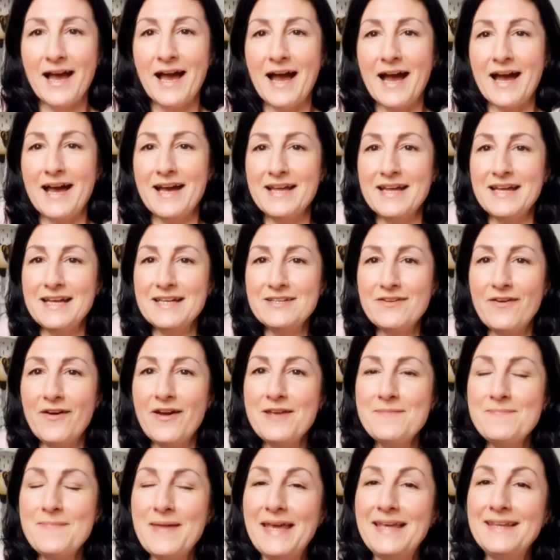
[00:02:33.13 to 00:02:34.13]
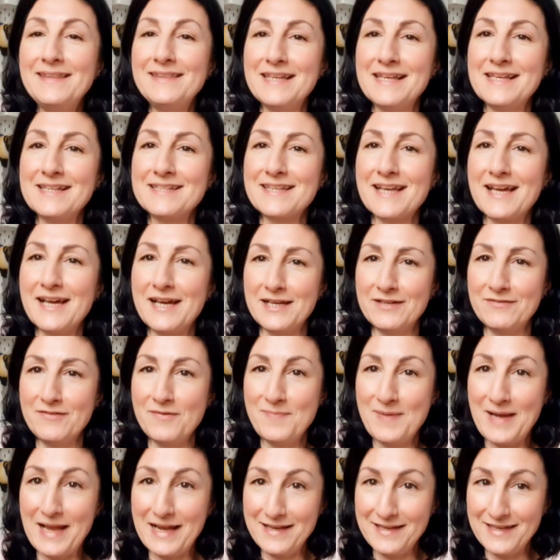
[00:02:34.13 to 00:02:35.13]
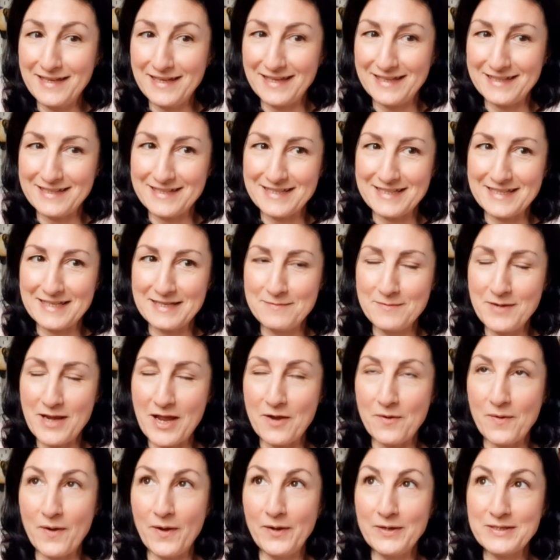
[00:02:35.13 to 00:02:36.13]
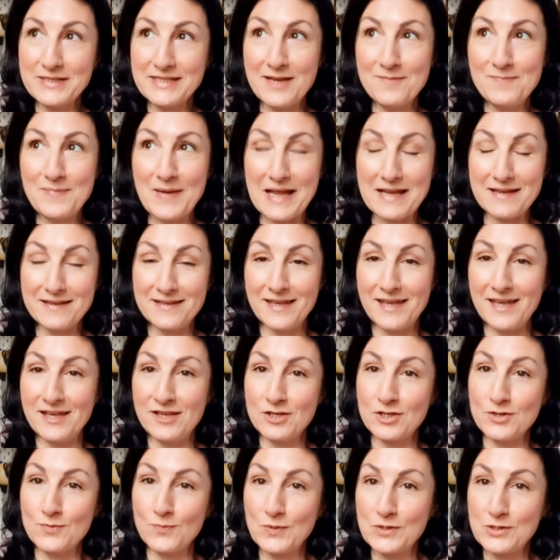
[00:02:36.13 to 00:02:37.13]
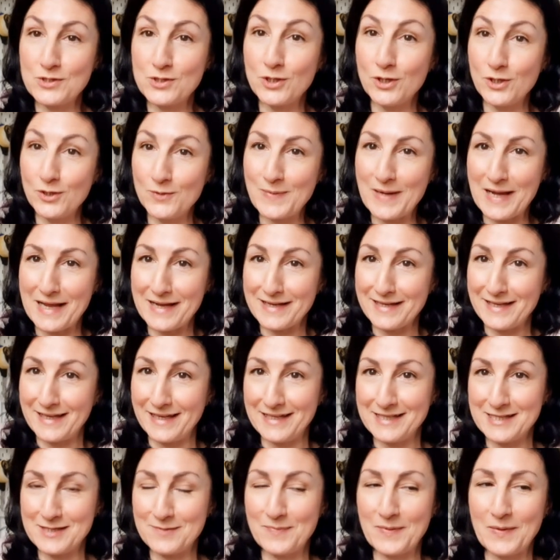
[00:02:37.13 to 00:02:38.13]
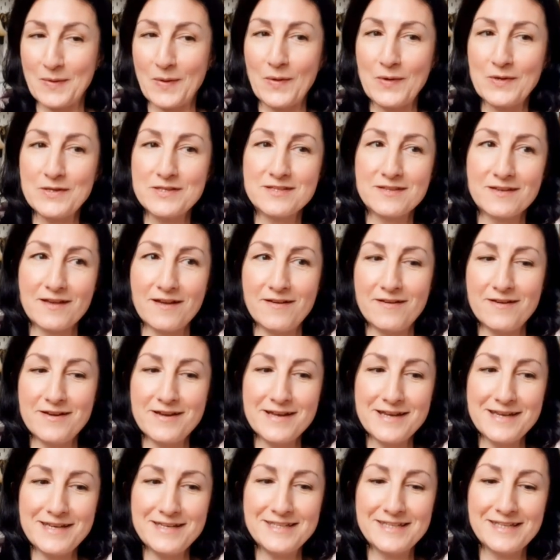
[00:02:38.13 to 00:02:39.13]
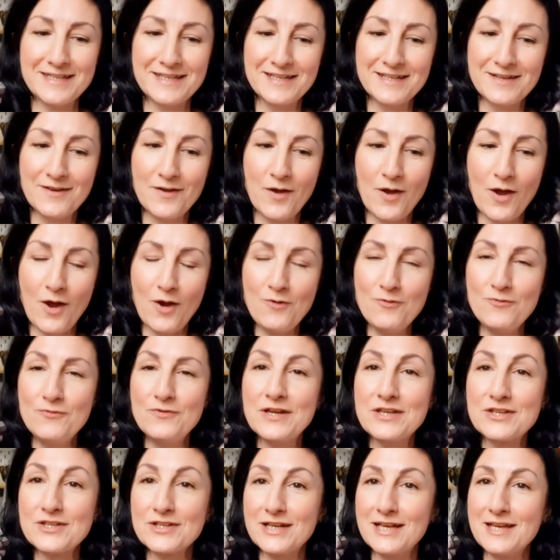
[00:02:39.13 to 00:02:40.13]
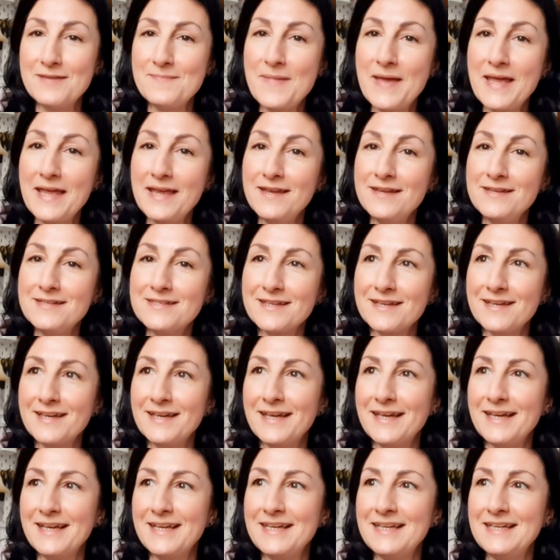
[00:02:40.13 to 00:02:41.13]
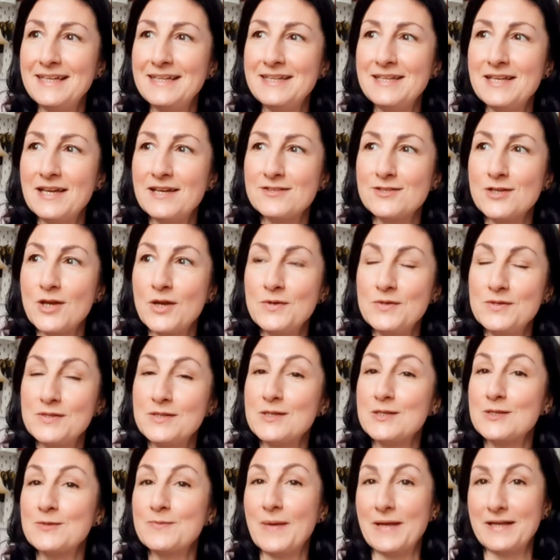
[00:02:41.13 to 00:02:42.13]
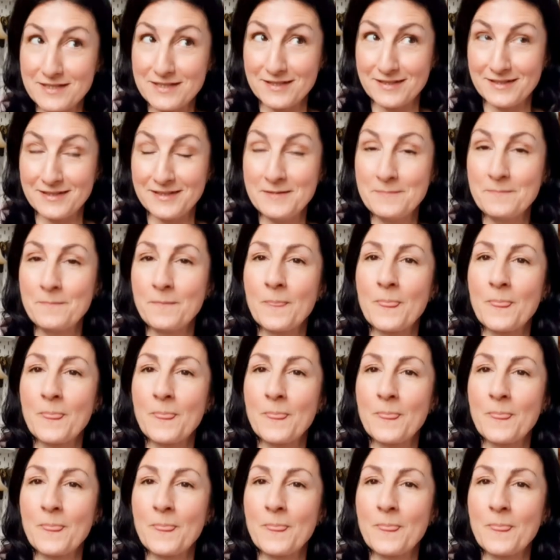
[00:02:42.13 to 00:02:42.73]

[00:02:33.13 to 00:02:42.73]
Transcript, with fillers: And I made this out of a blanket. Now, I say blanket, it was two blankets because I'd originally made a Toaster Sweater